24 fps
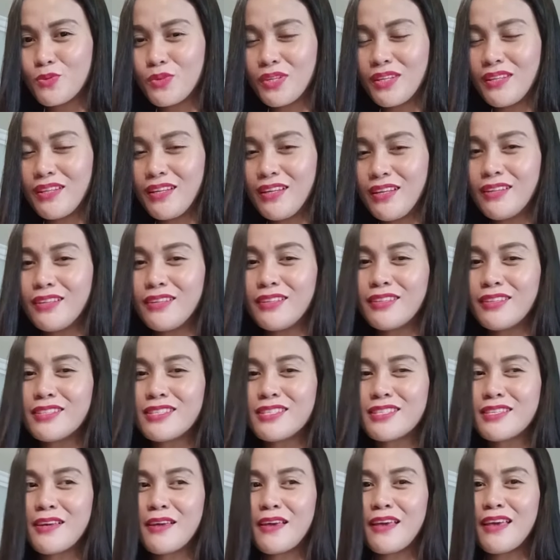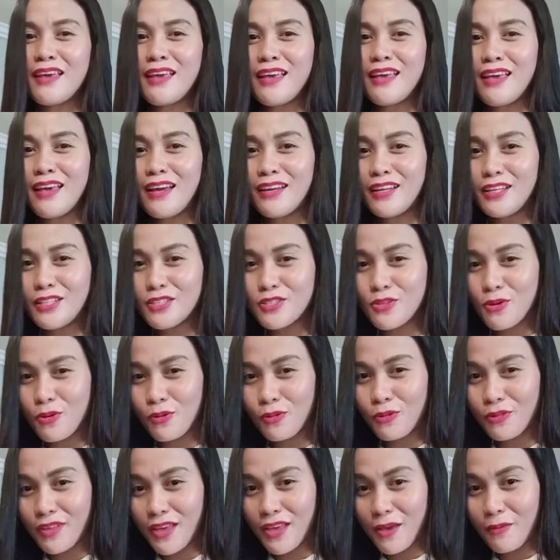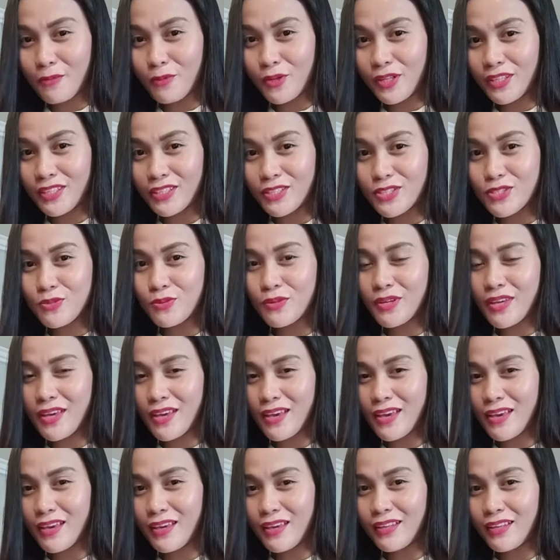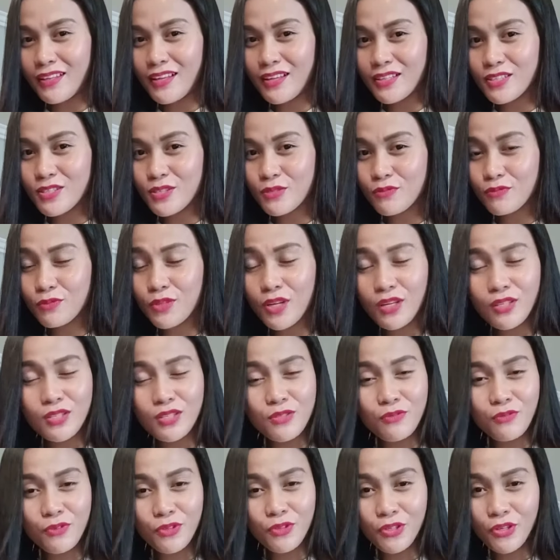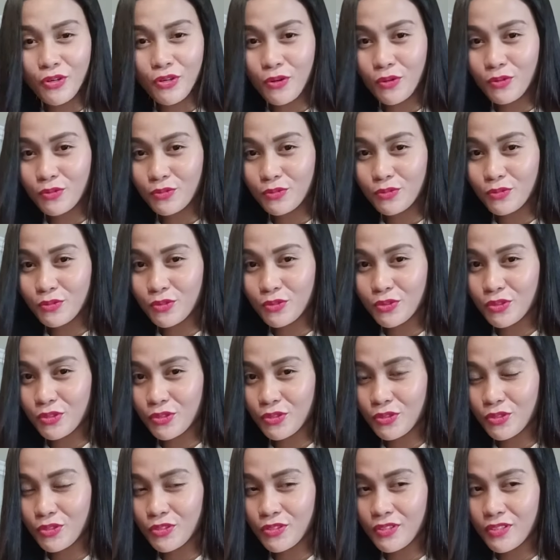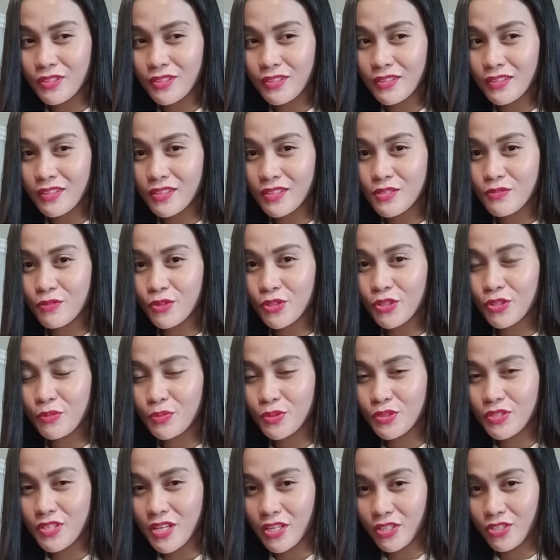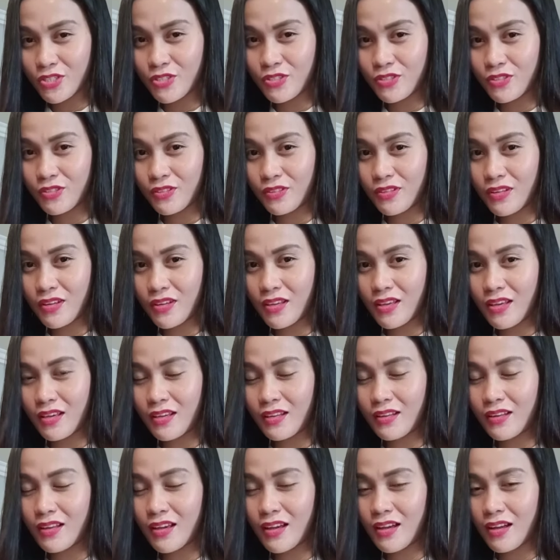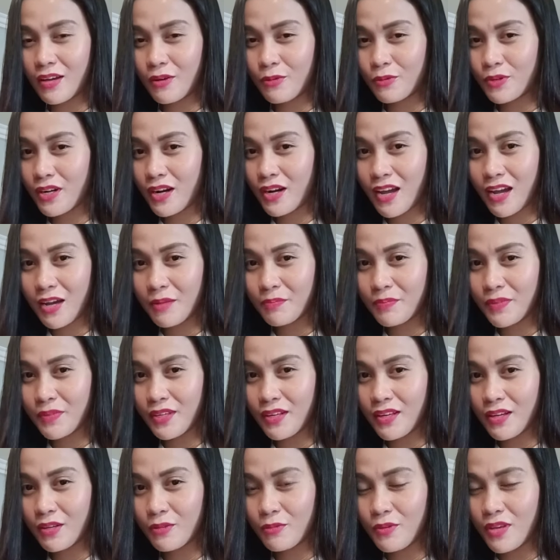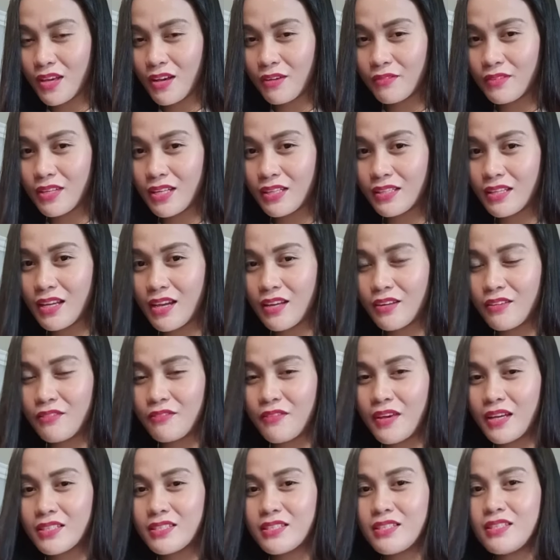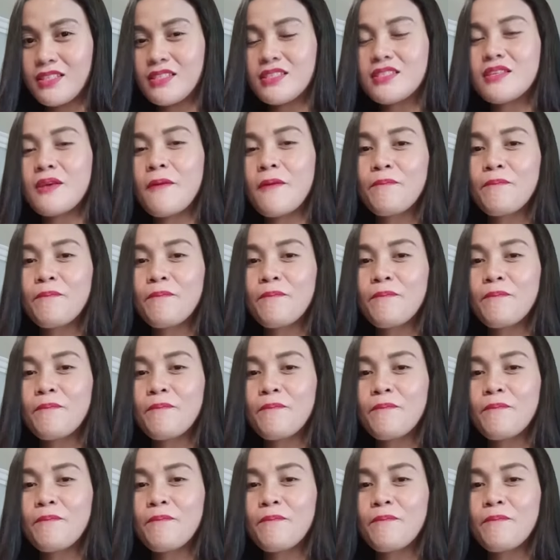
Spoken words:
needles. And I told them, well, it's okay. That's for your own good. That's for your protection. And we're happy that we have that kind of vaccines.